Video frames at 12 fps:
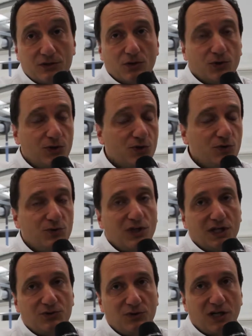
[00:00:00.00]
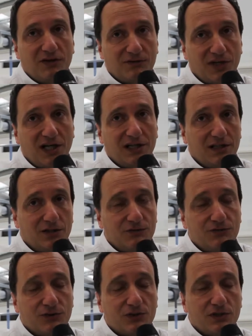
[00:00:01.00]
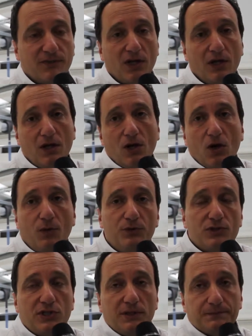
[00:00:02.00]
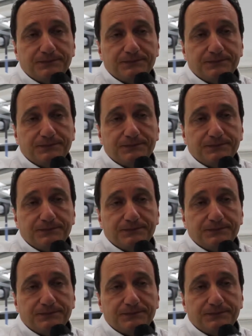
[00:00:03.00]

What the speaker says: so you would like to have high downforce. Obviously,